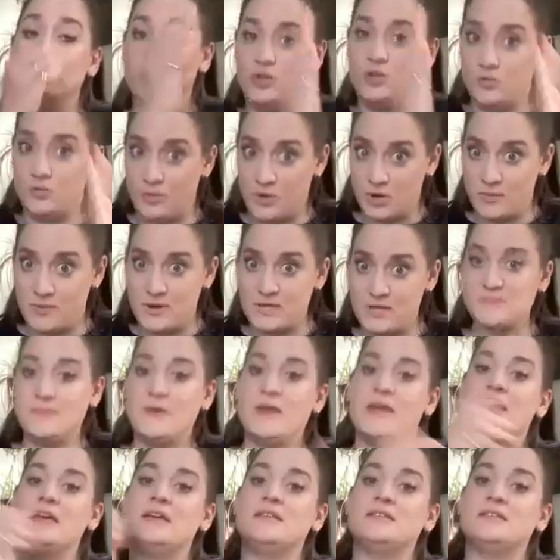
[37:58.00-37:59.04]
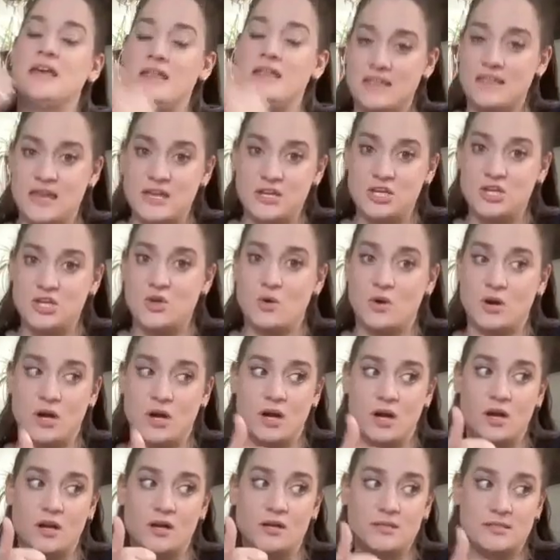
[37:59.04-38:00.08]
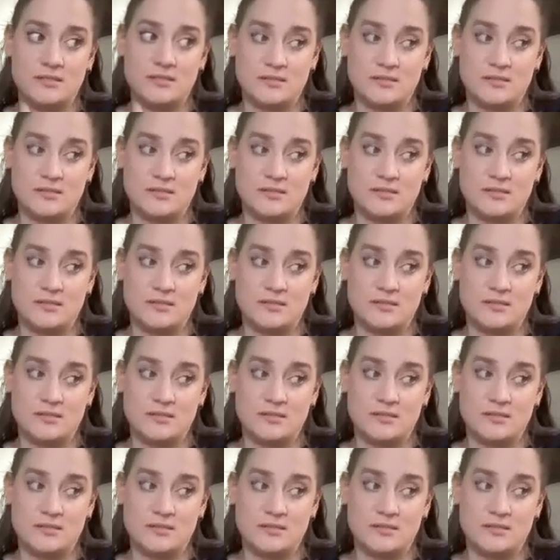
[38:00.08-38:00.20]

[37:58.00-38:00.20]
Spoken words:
your Pure Press Base, and then your